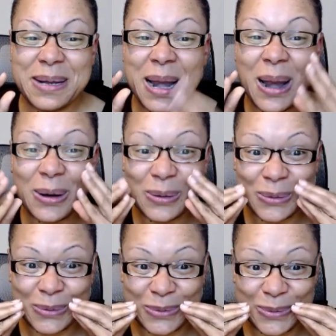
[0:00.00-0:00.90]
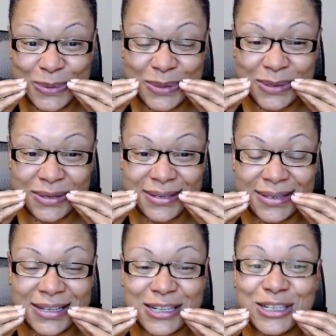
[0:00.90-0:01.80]
closed
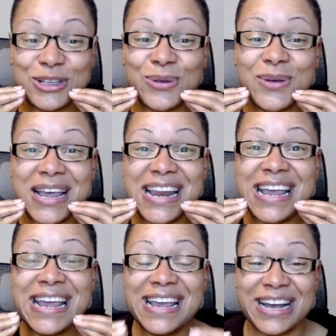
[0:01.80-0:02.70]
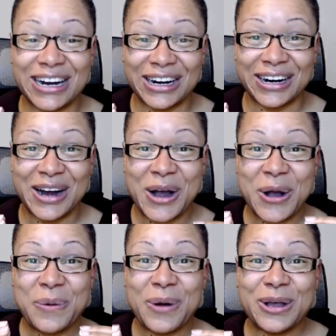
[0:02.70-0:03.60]
so you can hear
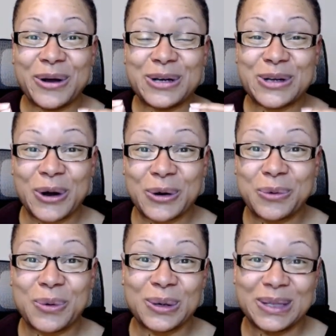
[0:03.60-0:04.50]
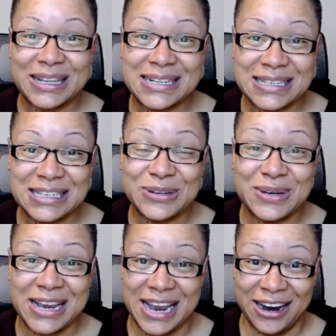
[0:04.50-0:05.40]
what your internal world needs you
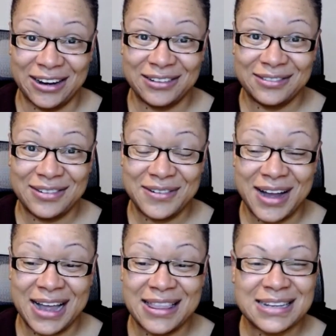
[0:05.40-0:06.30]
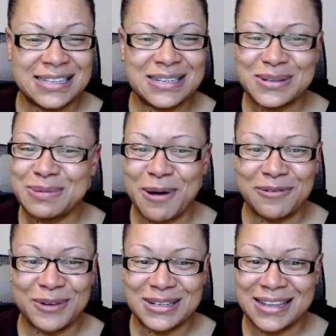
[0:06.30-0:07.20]
to hear. Okay, that still small
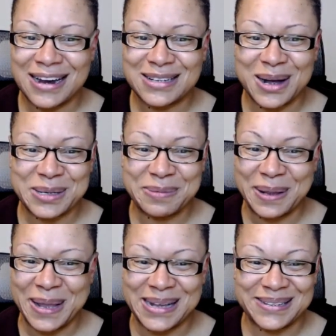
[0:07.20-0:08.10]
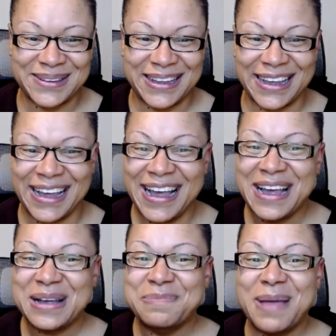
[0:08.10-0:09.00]
voice that I talked about last week.
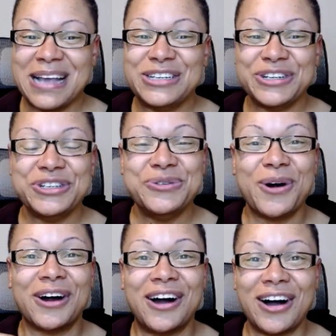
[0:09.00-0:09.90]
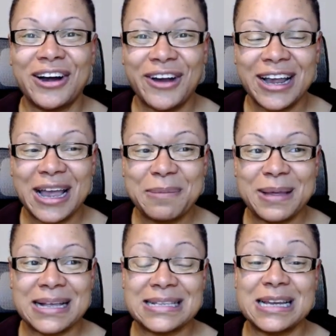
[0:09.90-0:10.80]
Make sure you are honoring it
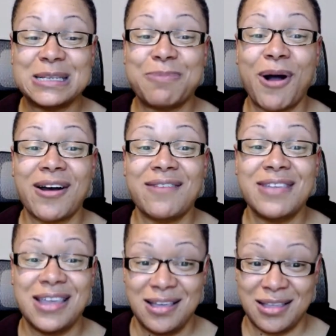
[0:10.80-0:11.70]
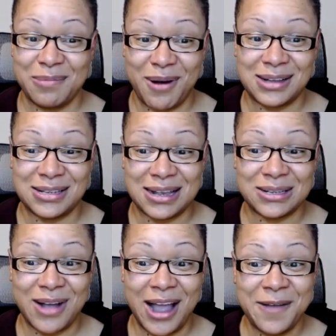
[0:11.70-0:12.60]
because it is part of the healing
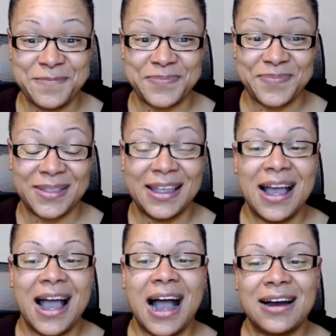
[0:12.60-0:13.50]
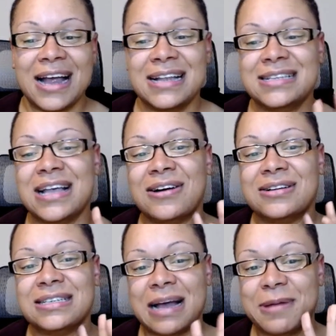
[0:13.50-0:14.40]
process. Okay. All right, so
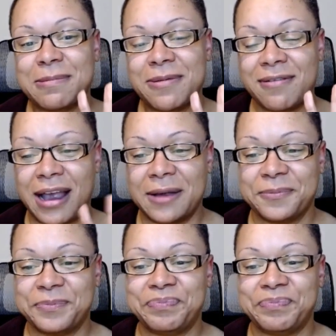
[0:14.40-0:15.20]
step number three